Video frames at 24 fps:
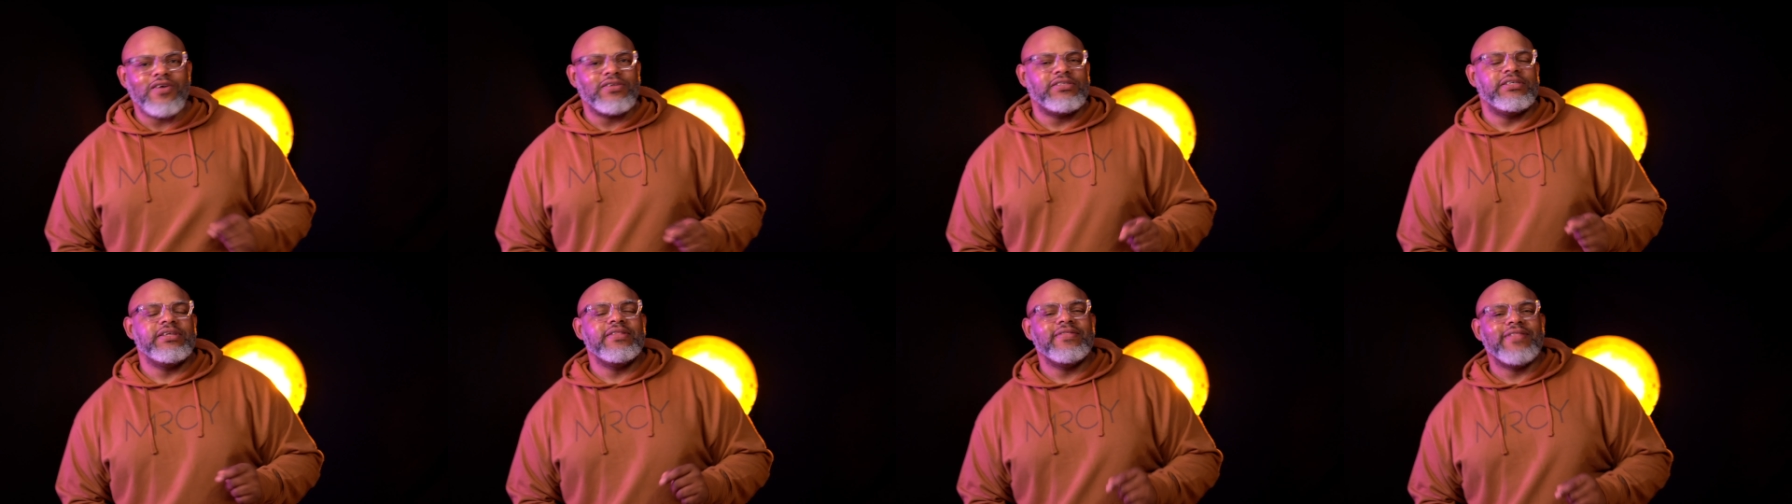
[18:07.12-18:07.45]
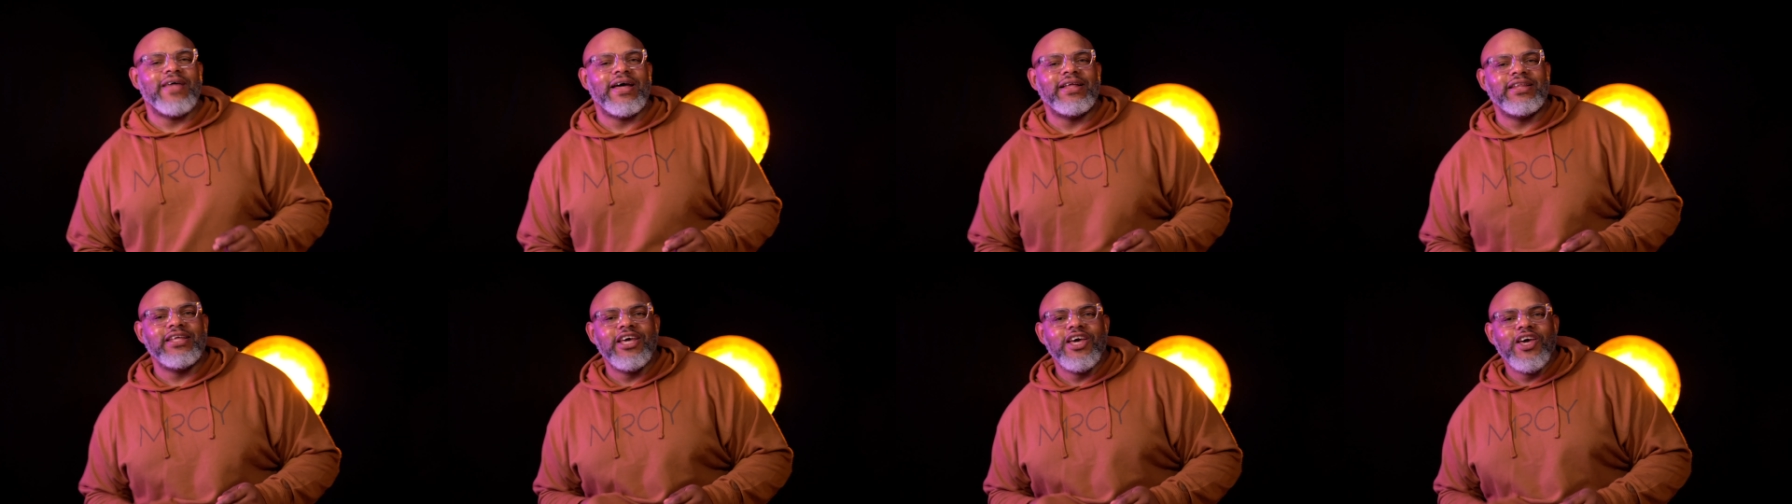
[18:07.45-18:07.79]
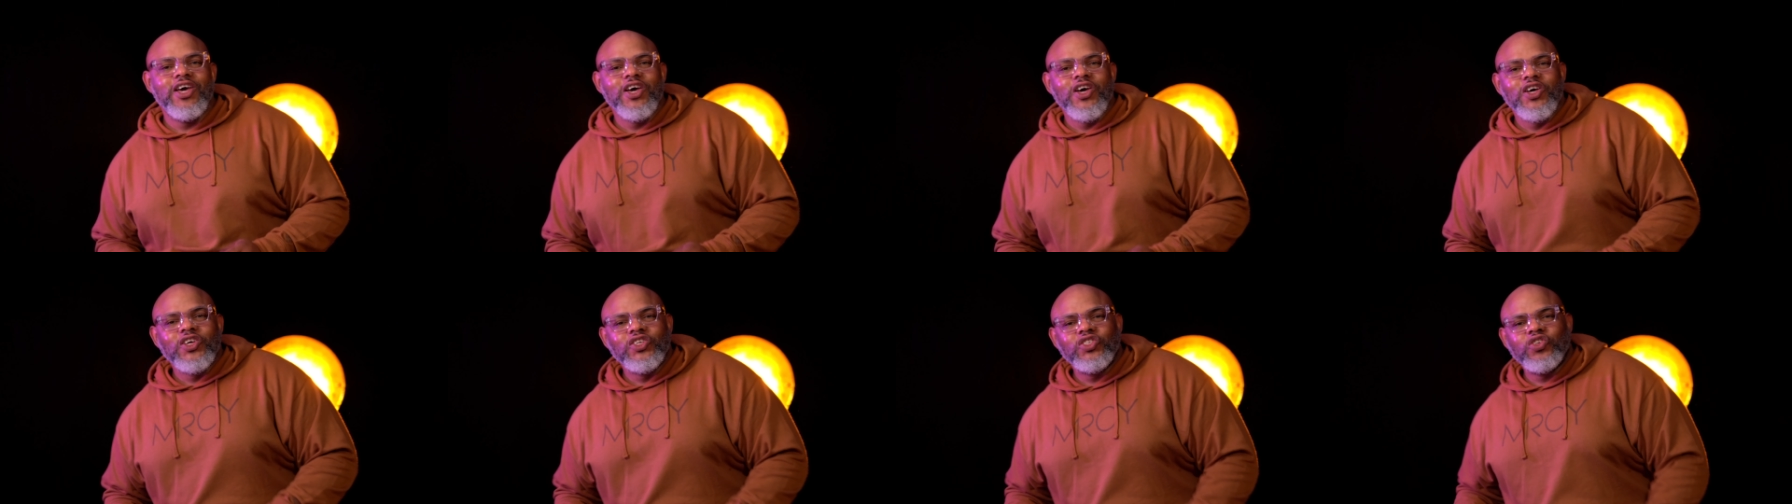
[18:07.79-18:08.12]
causing that.
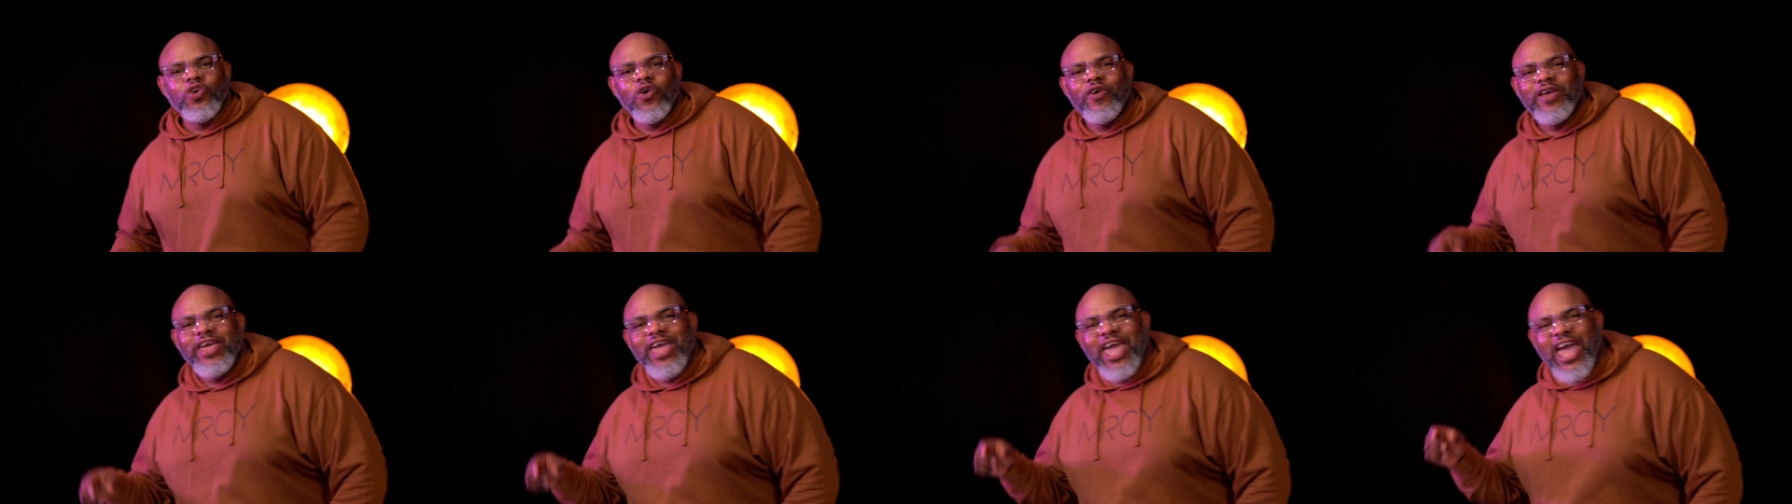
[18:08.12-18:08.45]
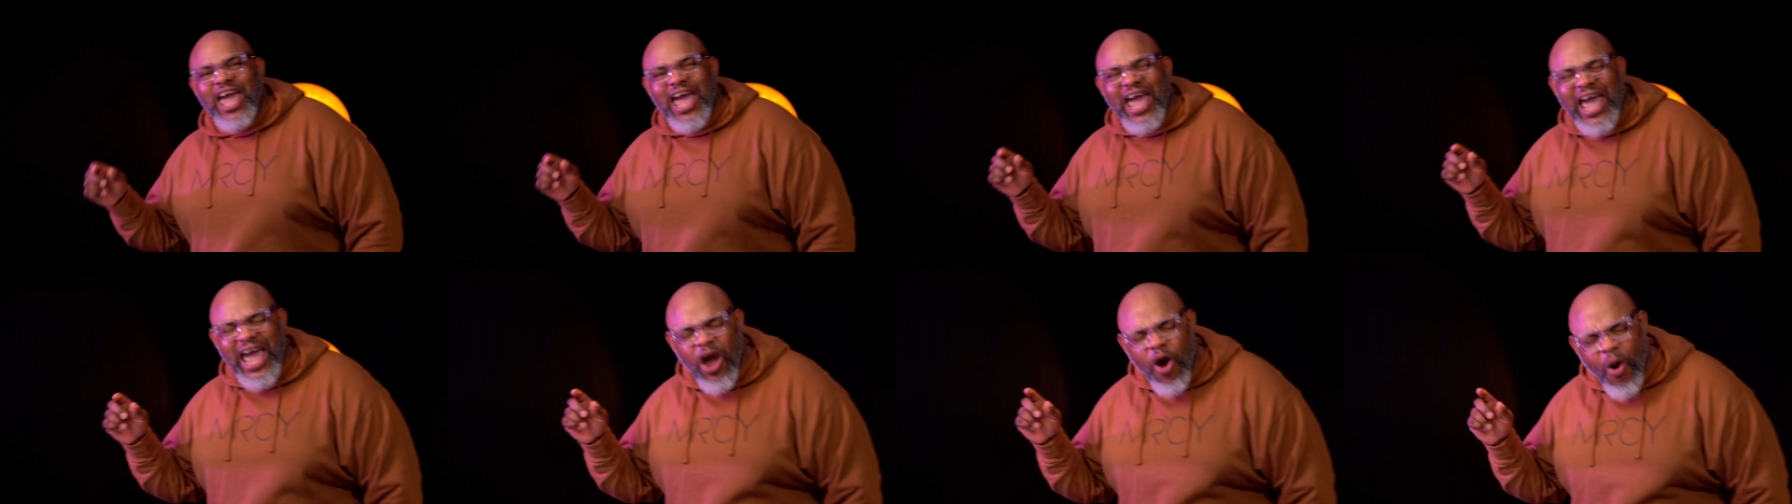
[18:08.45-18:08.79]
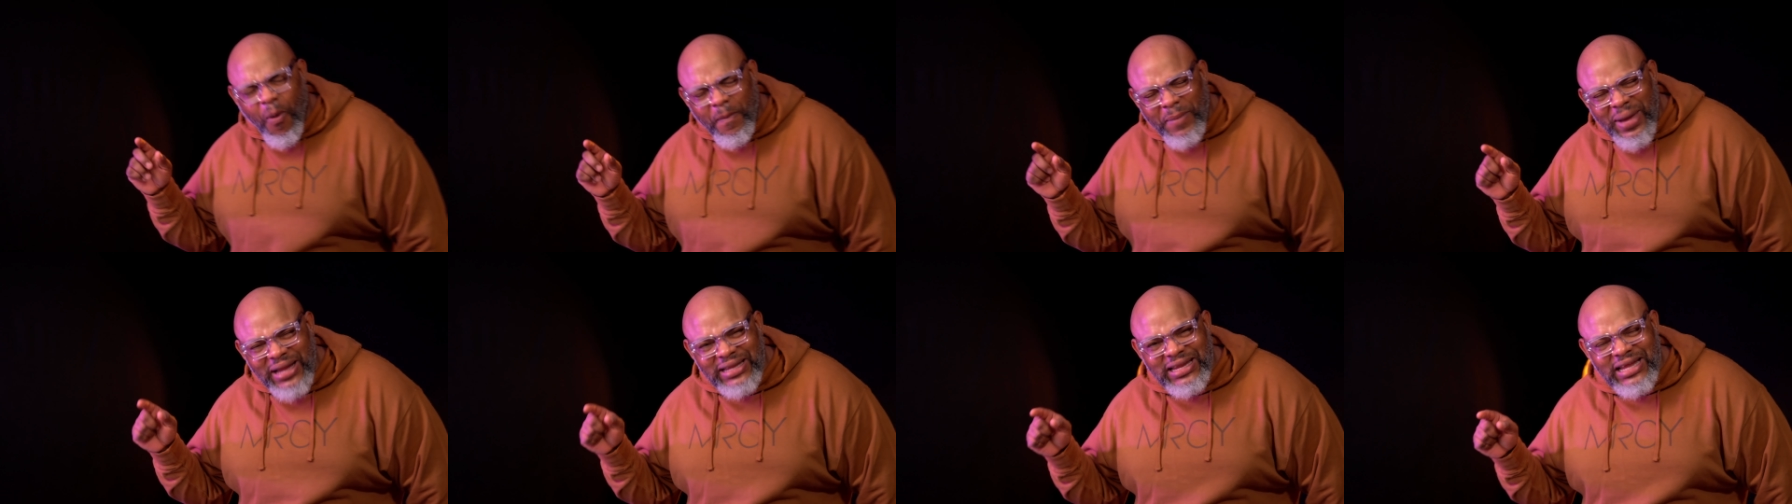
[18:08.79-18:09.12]
So he
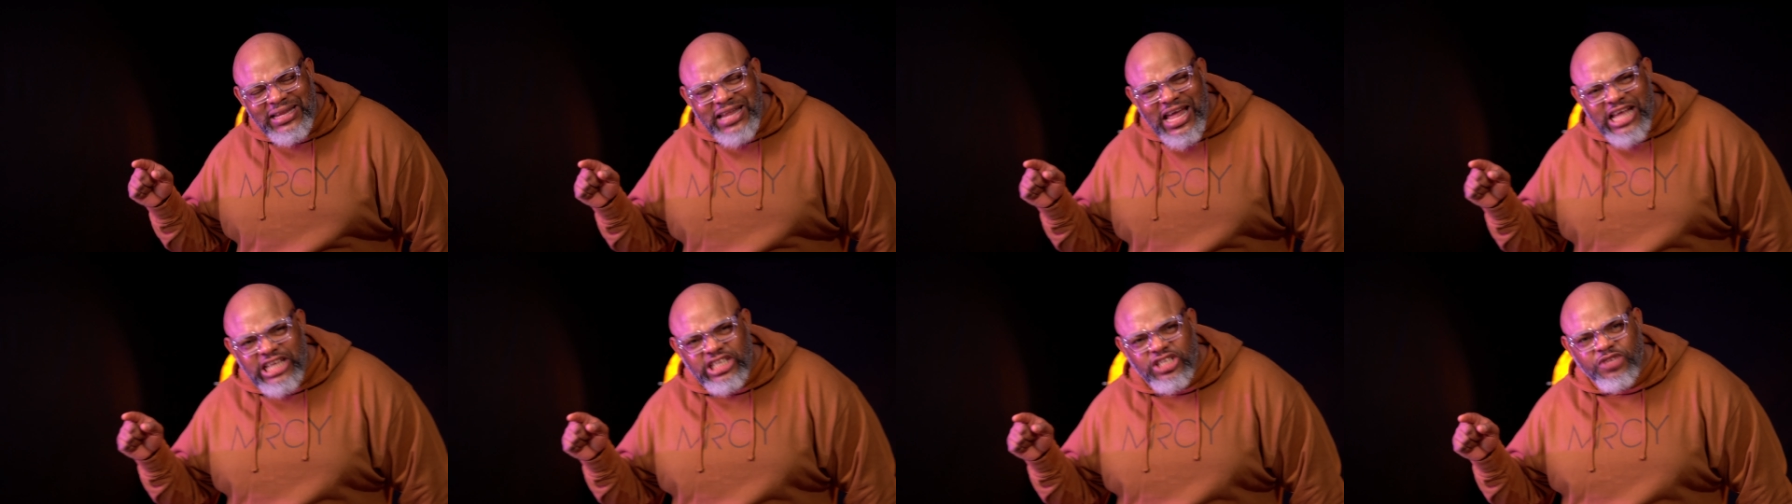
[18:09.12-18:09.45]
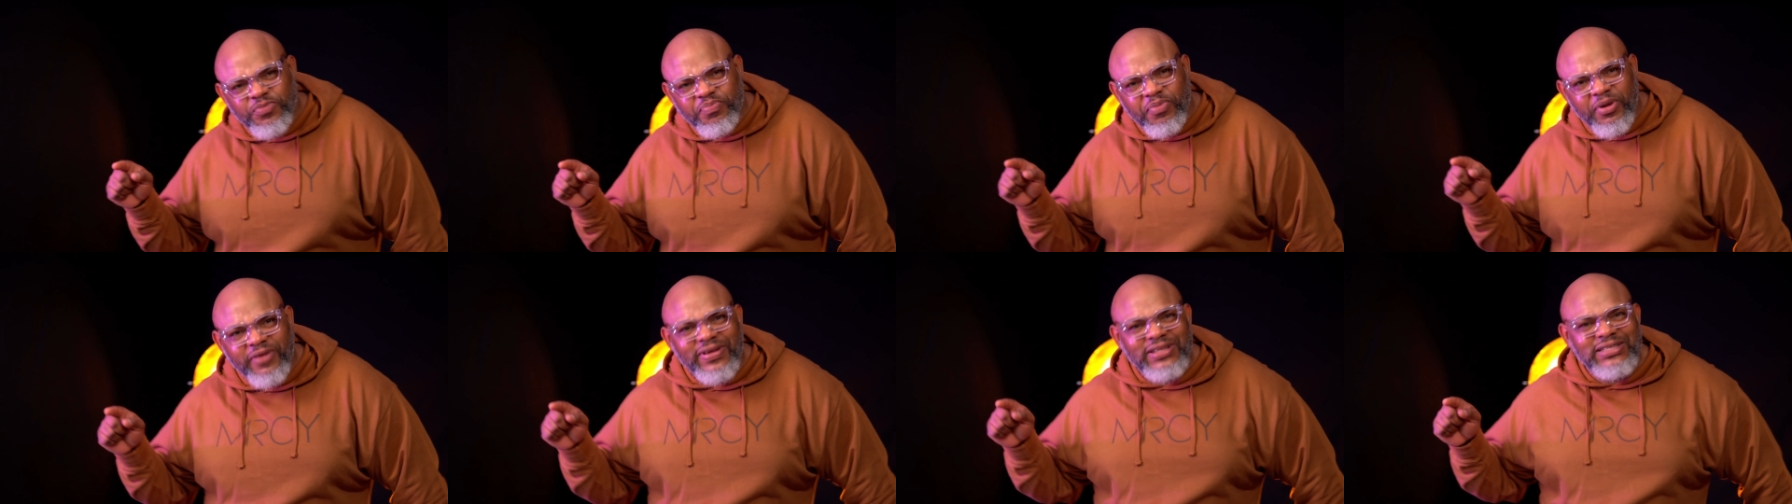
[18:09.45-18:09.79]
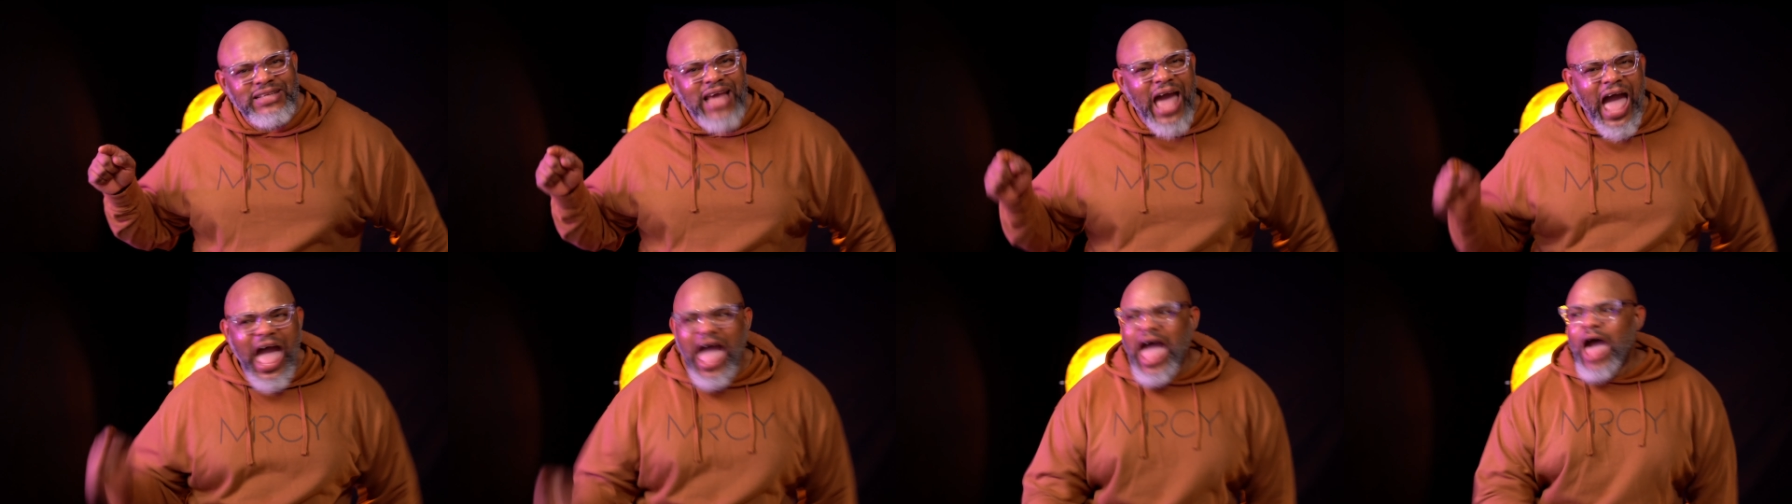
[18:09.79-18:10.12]
commanded that
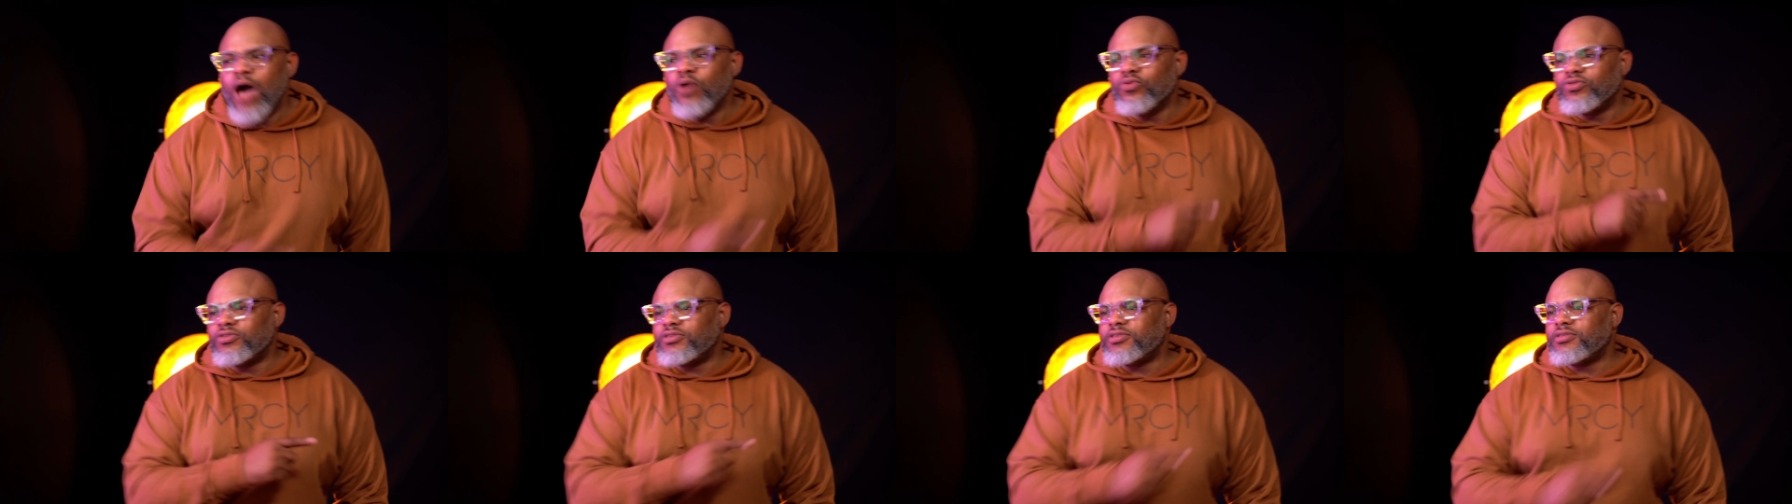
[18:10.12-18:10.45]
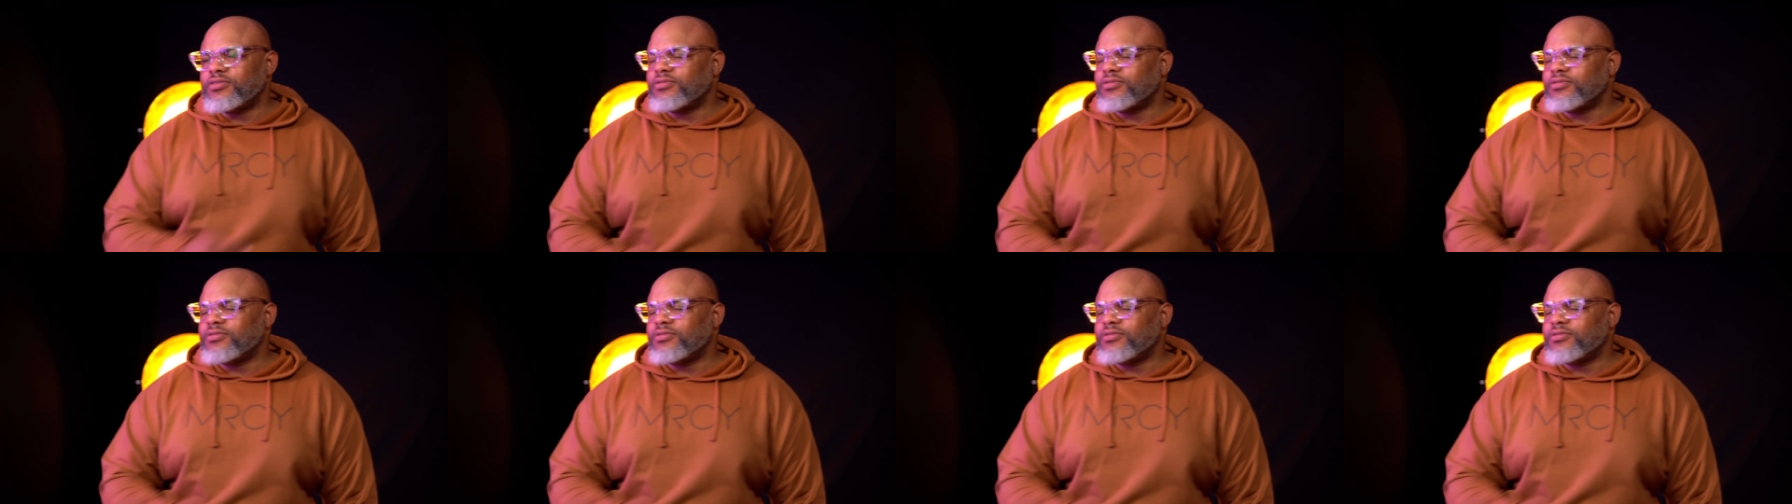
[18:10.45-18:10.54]
spirit out.